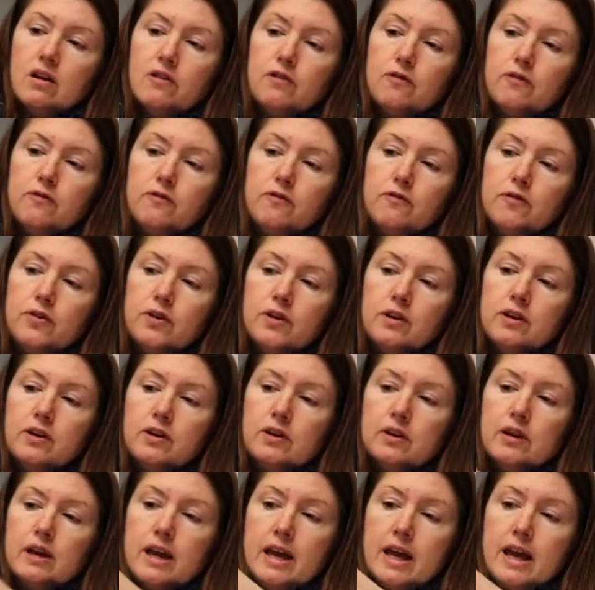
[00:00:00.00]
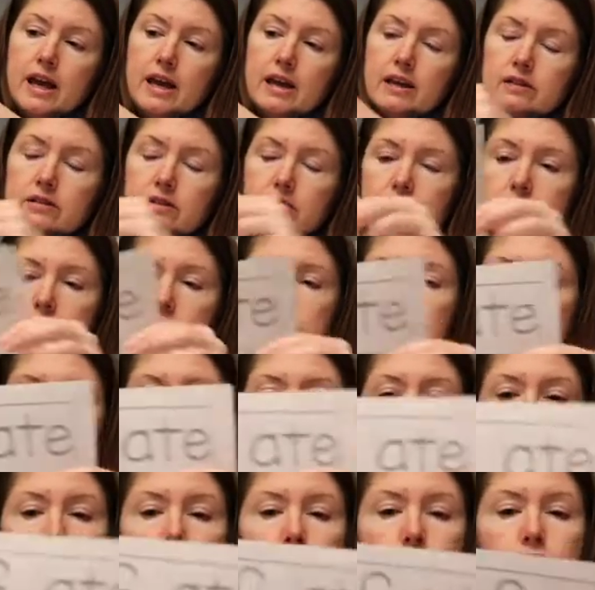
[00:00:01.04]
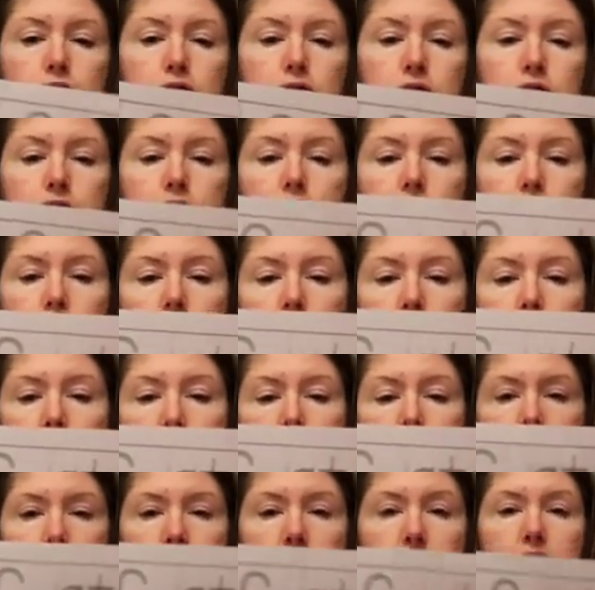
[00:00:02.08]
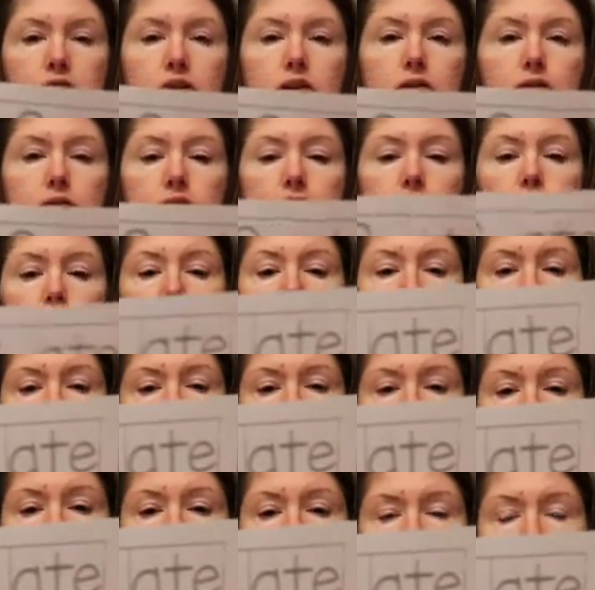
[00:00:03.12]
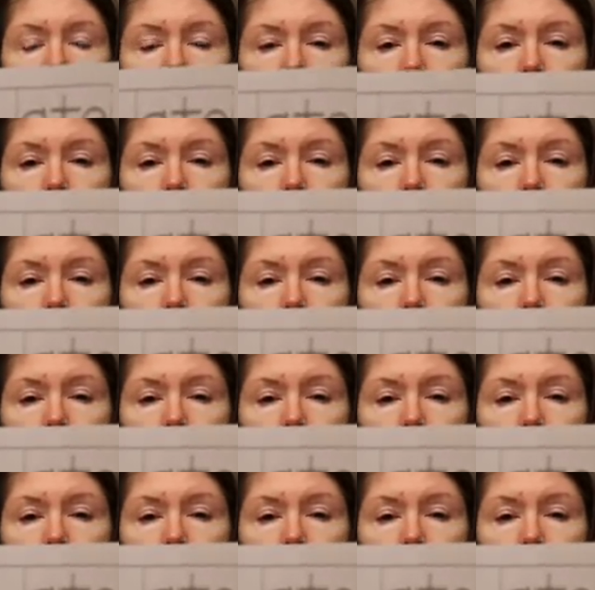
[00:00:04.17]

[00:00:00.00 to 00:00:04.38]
F8, F8, fate.